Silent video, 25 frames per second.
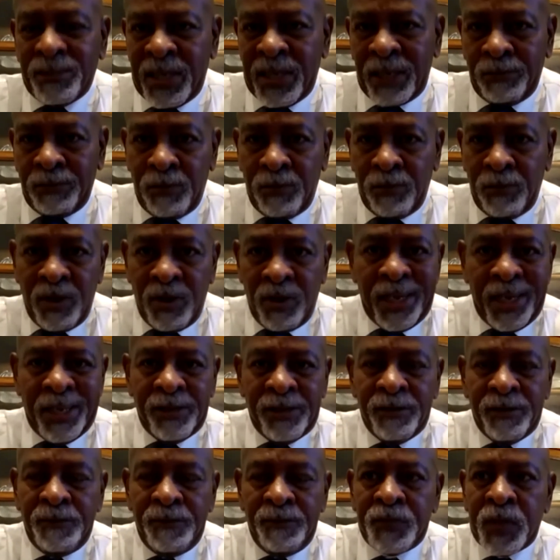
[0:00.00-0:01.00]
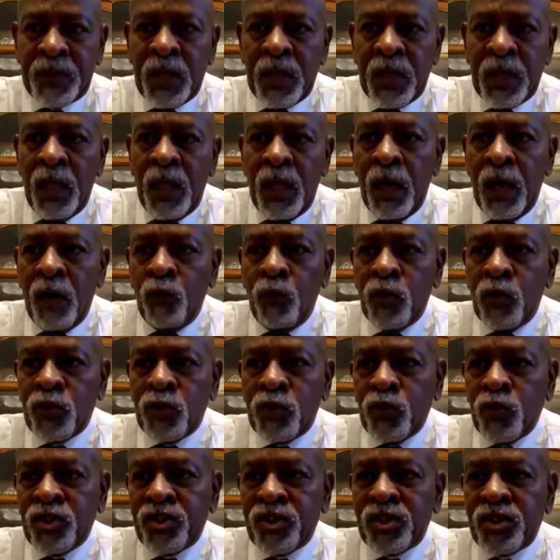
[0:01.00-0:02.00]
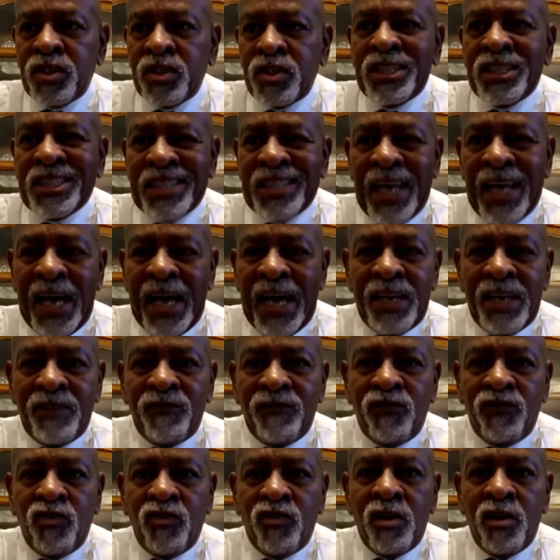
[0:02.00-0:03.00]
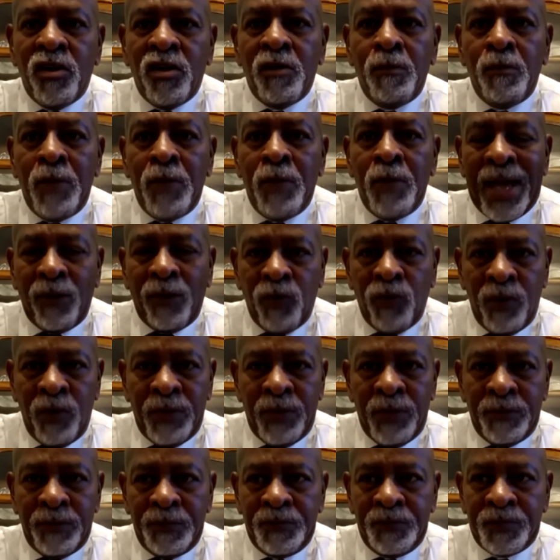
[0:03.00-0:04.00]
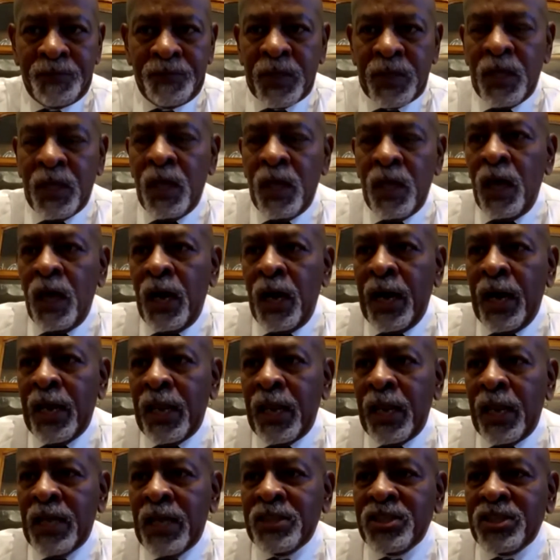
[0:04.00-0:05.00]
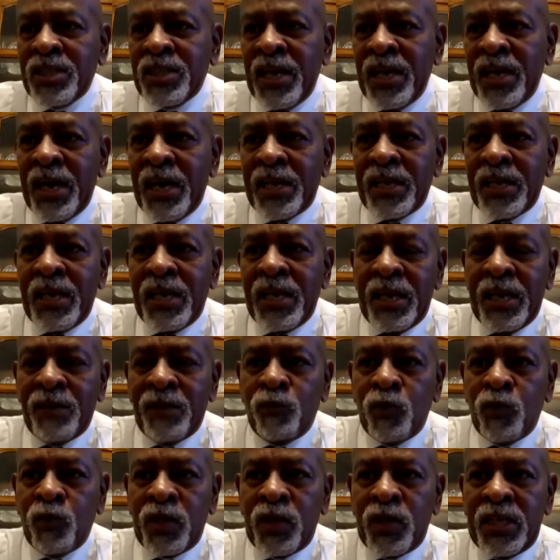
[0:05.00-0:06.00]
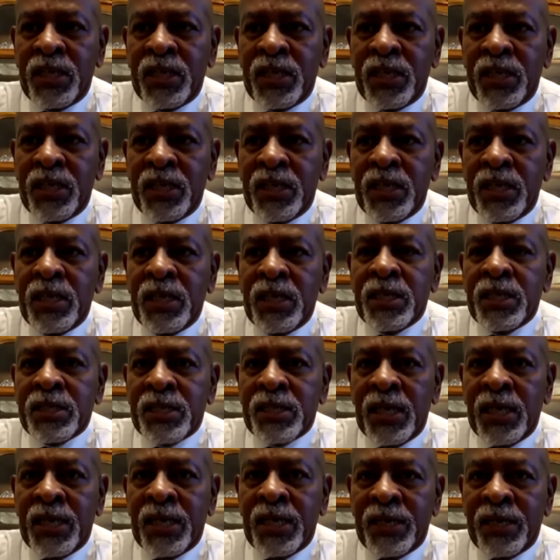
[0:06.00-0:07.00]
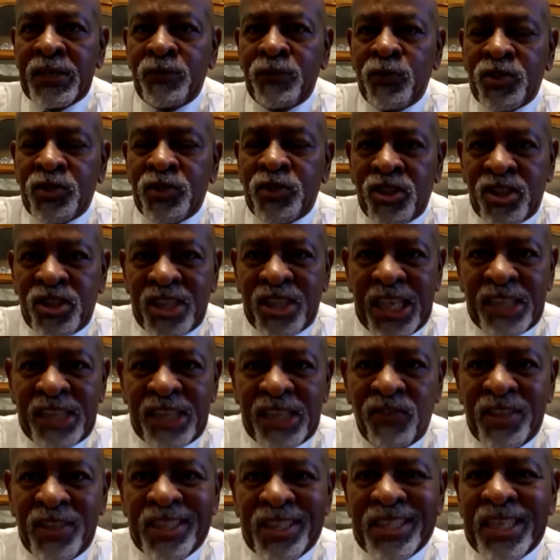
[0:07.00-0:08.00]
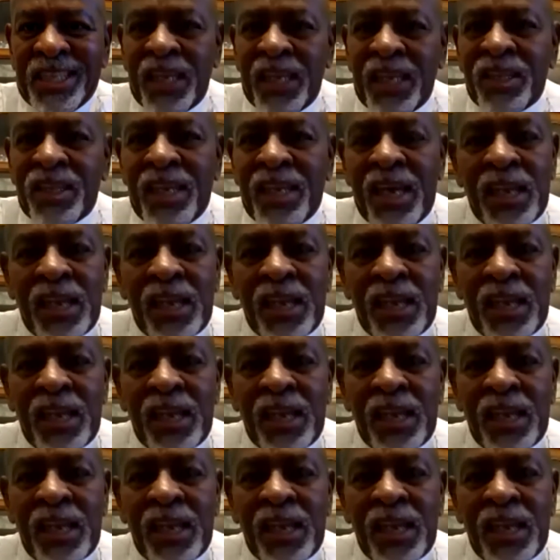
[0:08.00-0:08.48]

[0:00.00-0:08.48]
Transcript: brand, which was designed for black women. I launched that, and we were successful in selling that line